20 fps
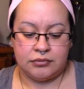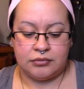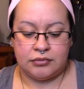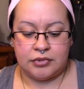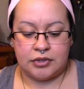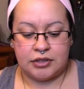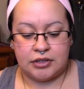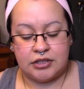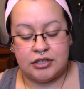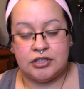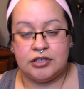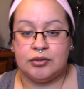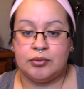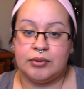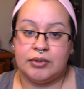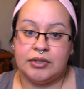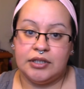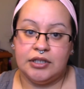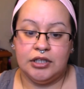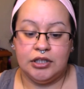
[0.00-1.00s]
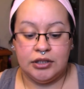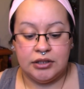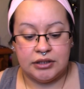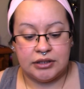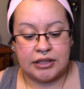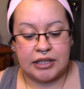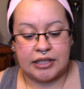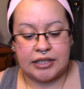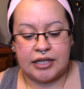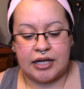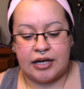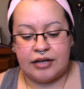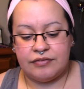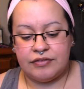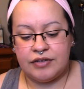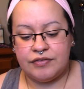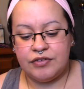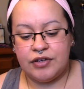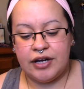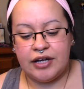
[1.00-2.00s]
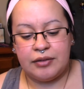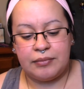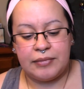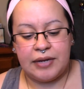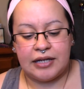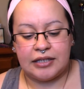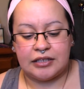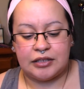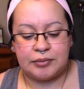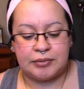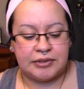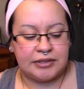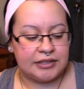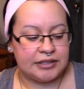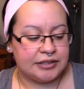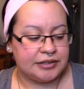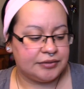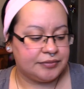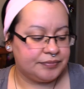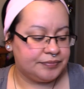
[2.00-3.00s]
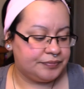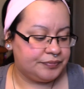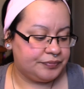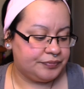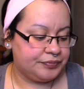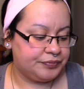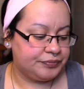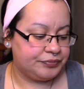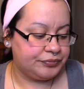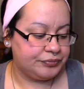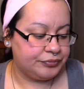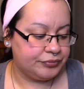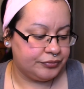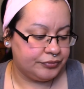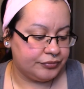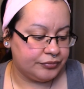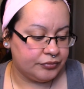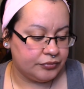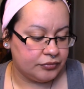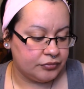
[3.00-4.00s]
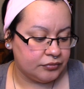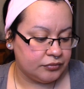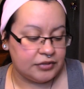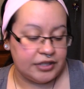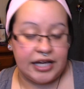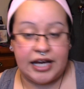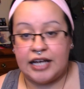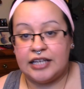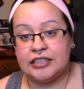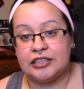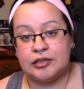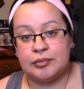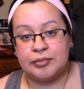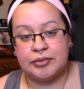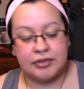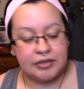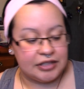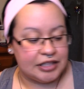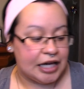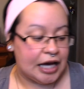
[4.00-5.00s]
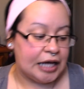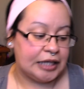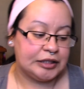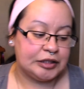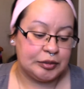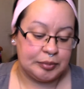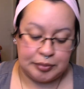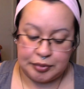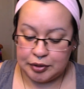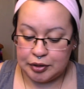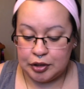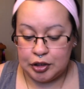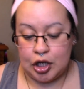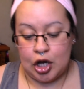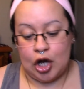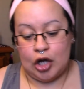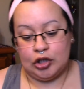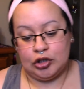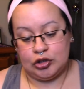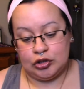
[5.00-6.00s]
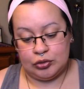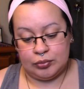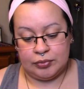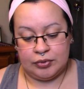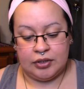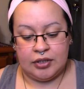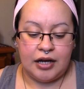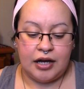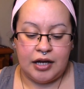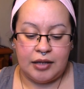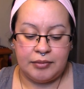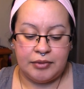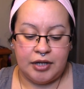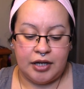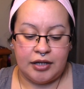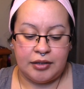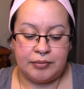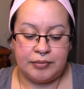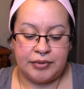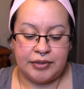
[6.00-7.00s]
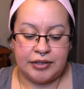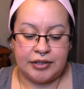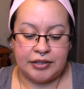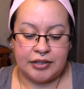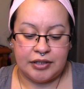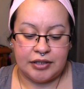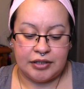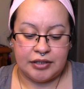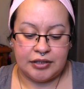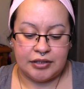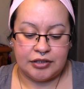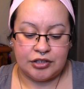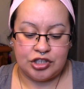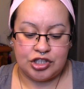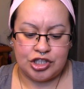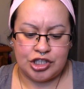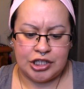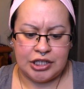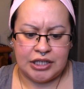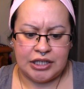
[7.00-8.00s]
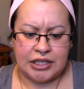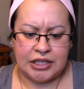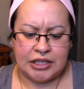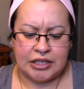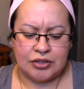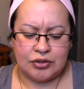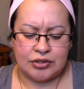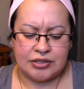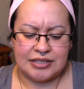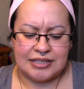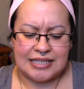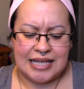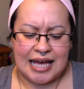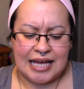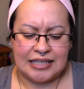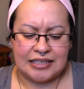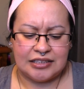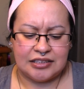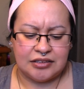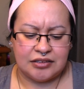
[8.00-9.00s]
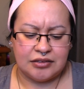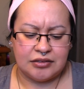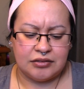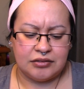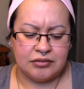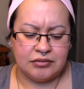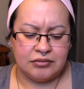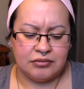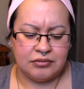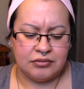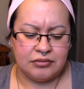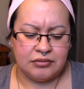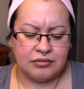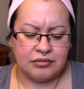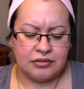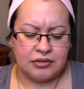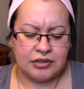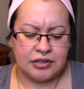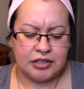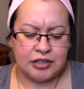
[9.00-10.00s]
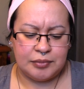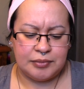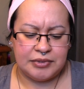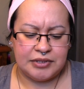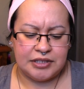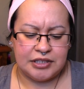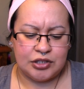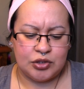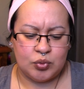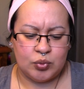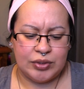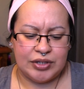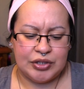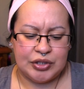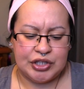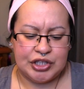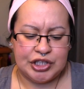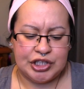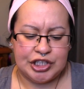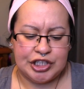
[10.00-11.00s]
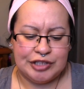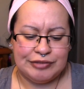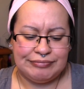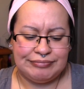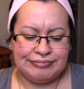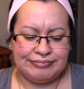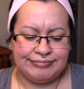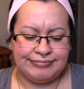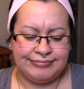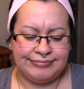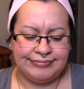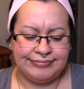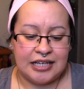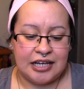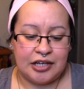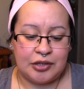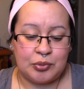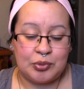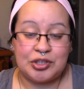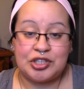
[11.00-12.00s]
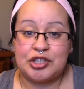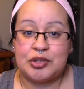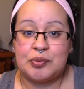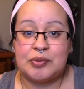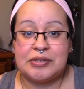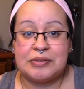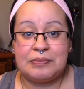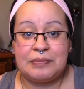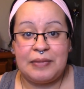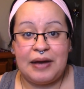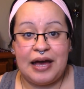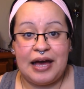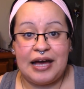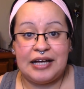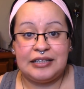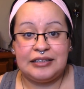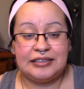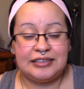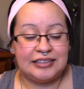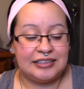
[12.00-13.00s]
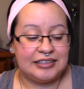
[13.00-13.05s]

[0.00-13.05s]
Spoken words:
Let's see what it looks like. I've never had a MAC lipstick. Gasp, gasp, gasp. I'm not a big sheen or satin lipstick wearer. I wish it was matte.